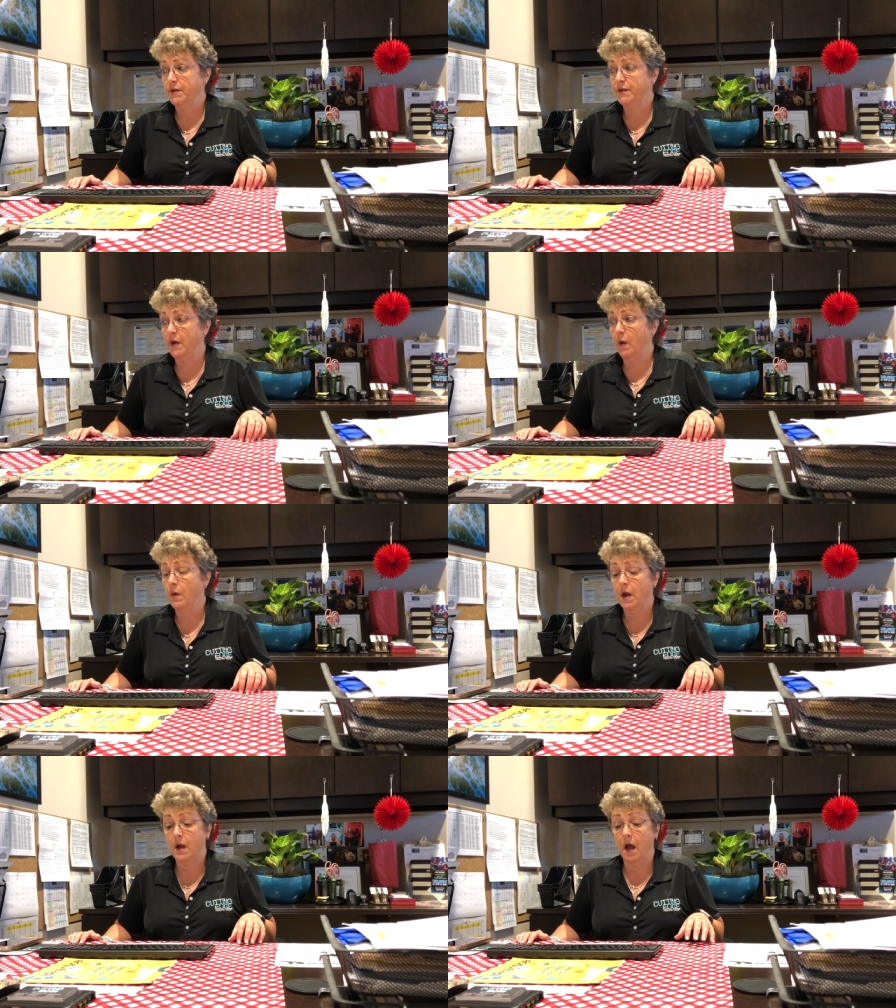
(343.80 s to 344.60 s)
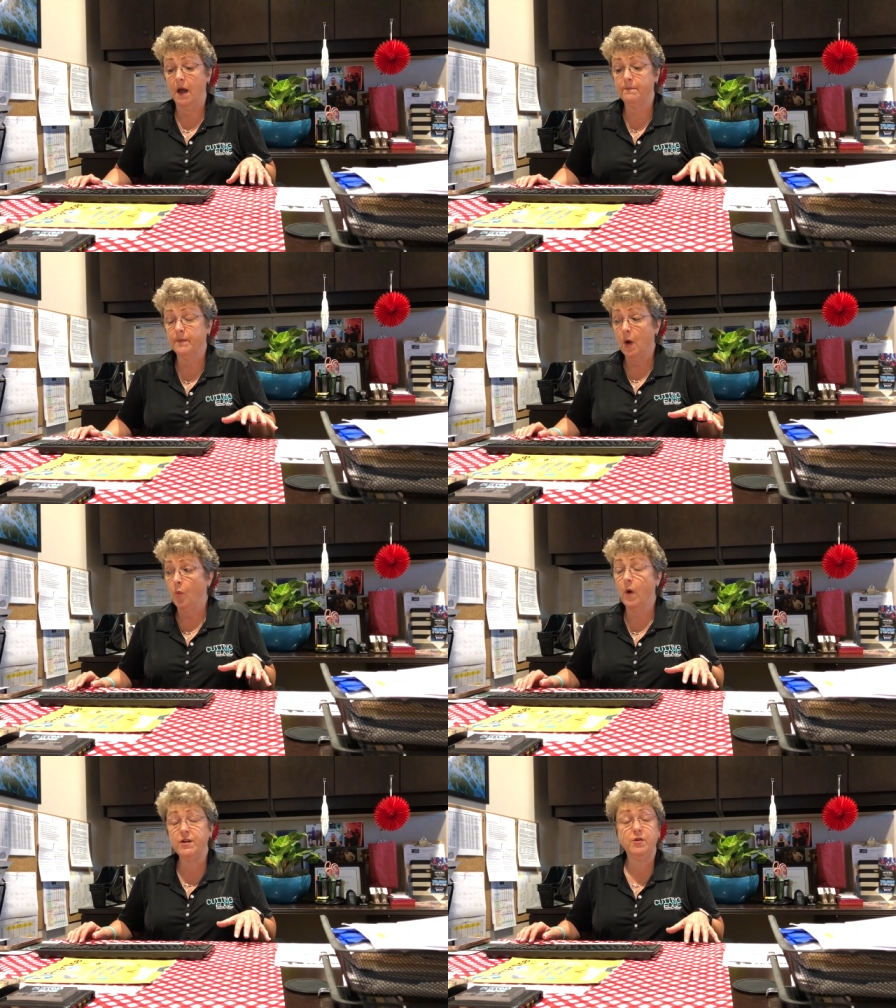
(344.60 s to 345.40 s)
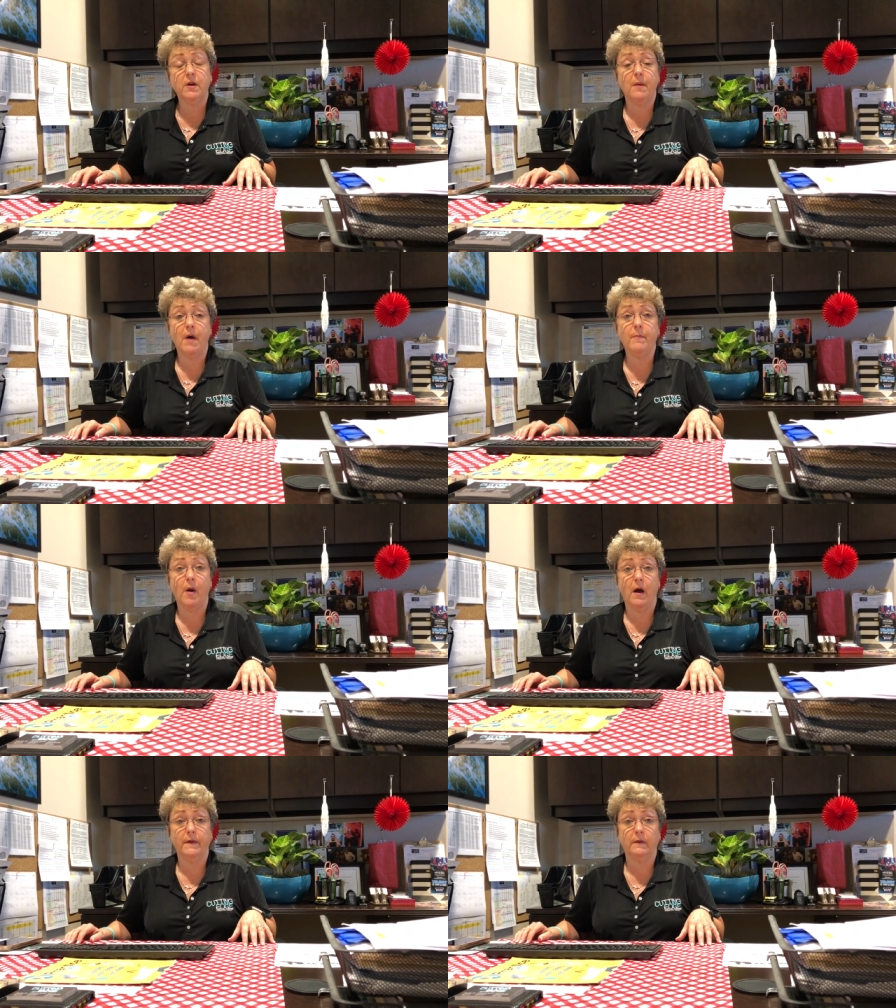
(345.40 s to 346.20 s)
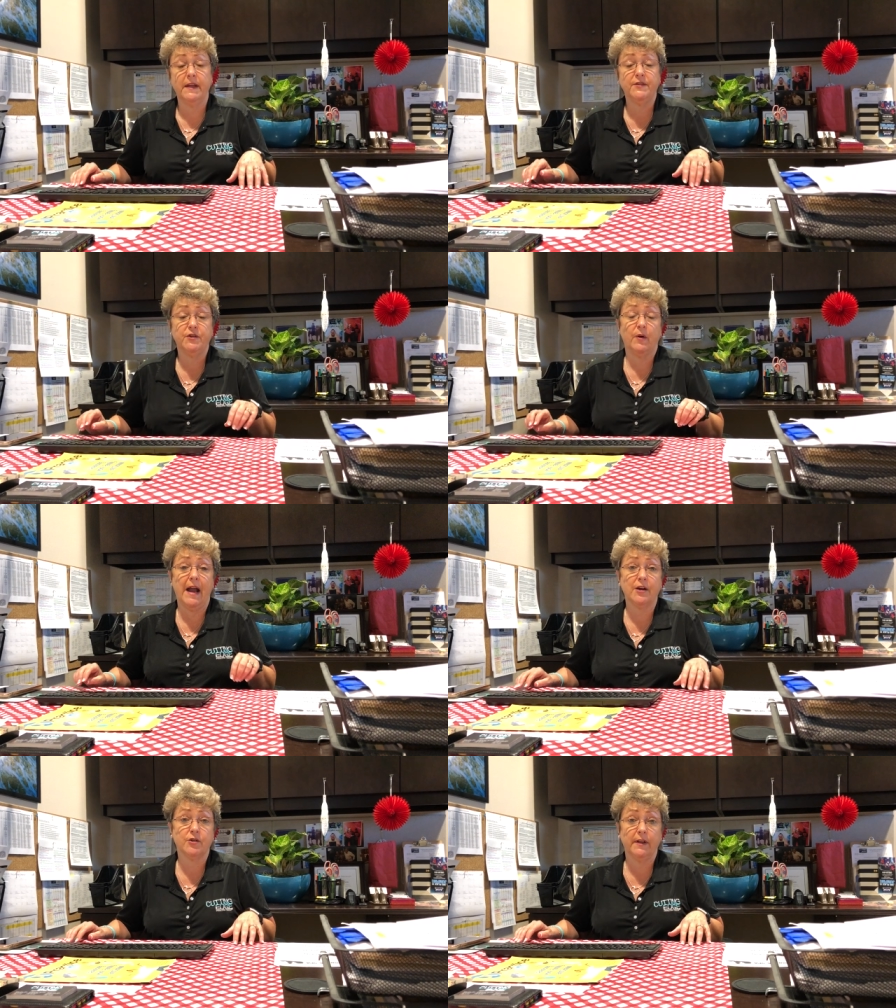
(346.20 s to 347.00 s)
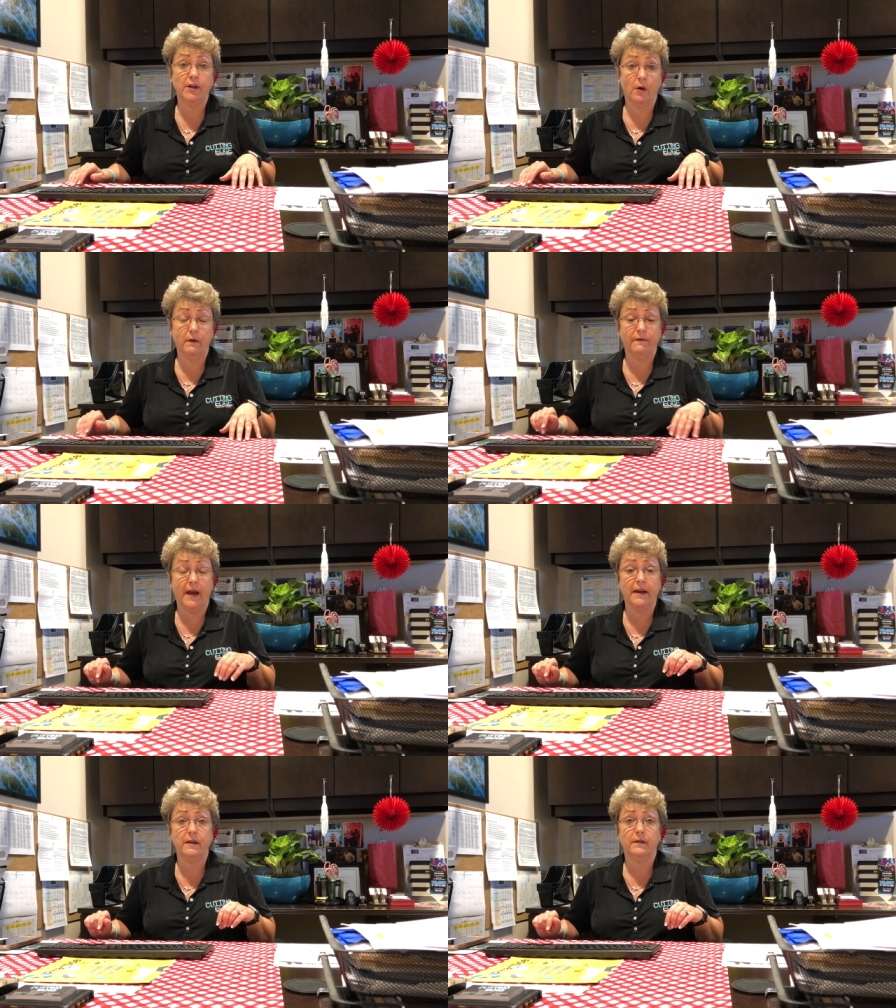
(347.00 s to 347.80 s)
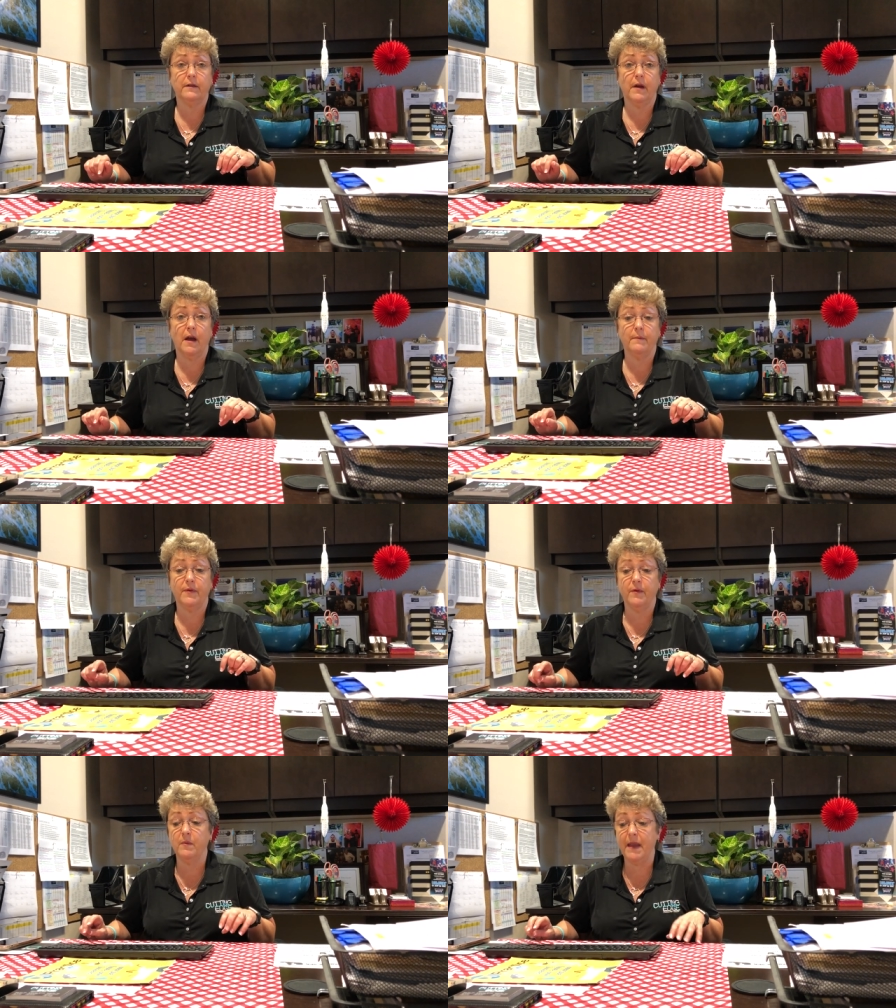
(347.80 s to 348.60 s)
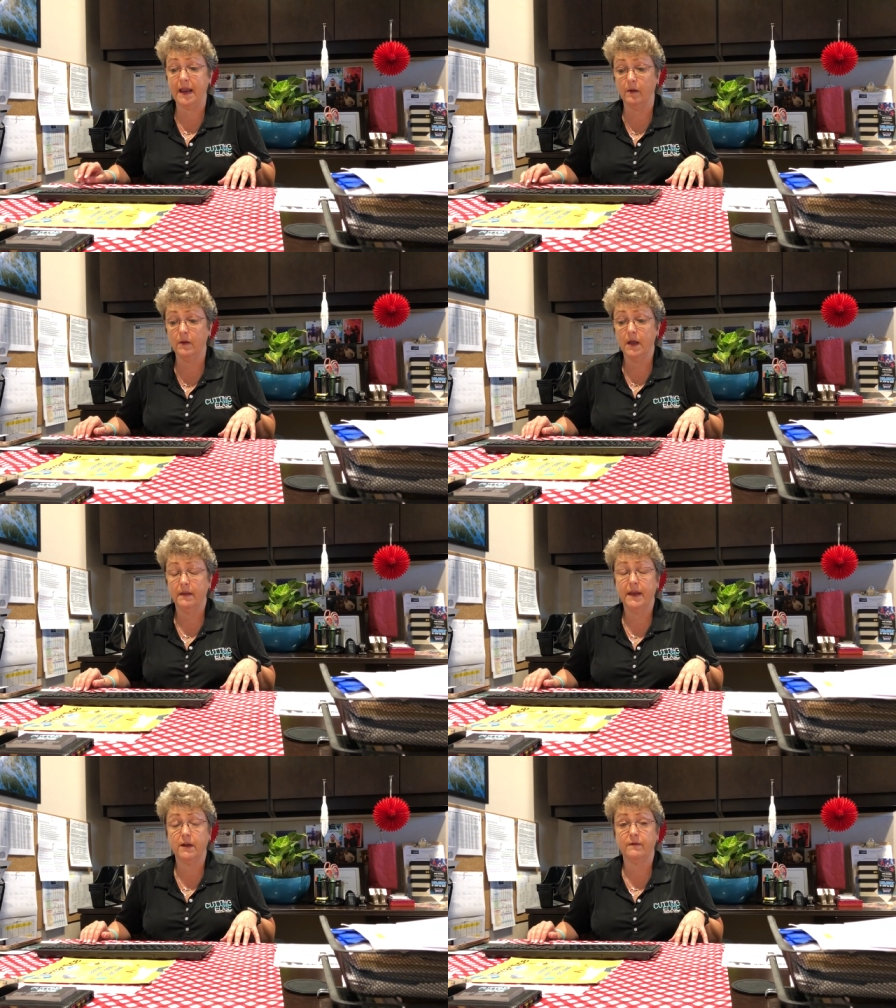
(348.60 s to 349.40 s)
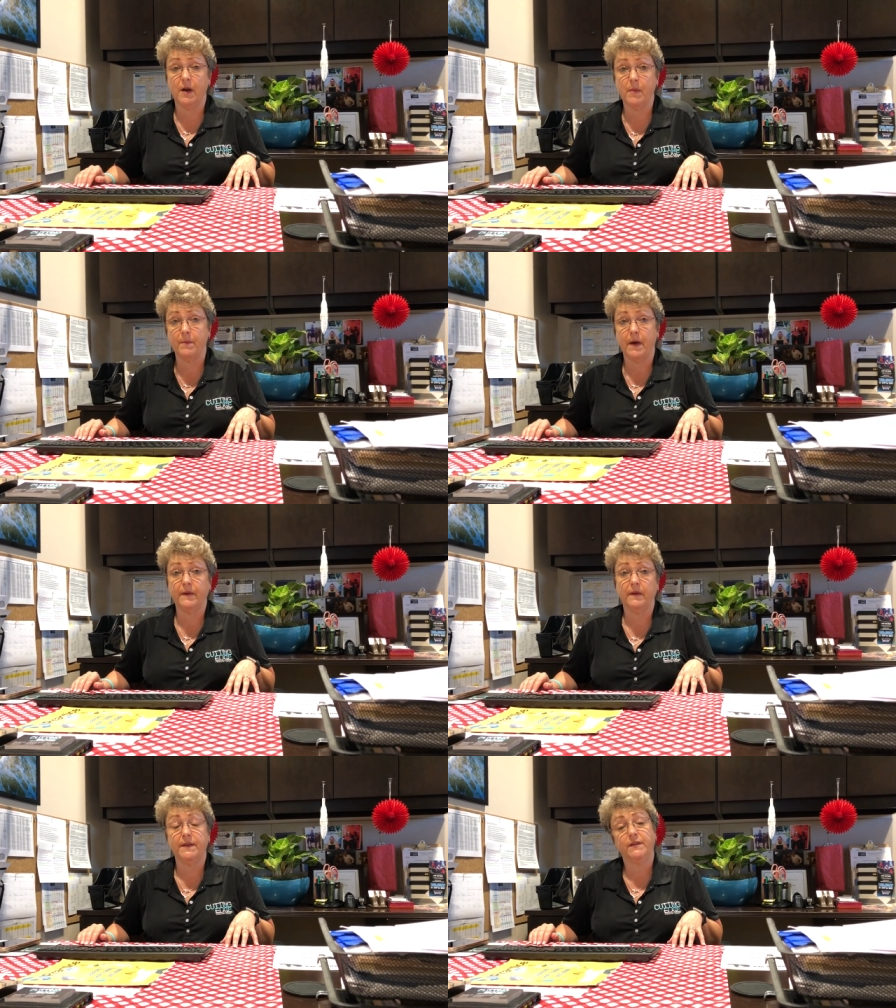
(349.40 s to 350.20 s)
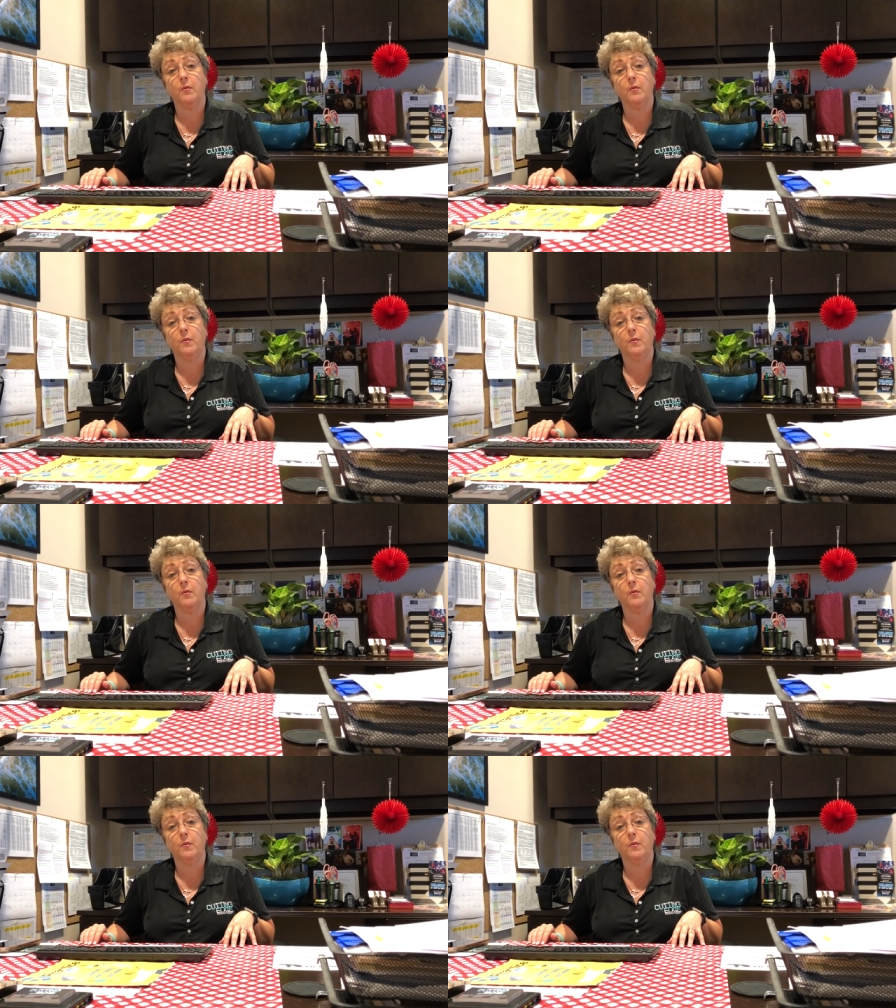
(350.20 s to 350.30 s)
So um, once you come up on the list, you're actually notified um, through the mail that you've come up on the list.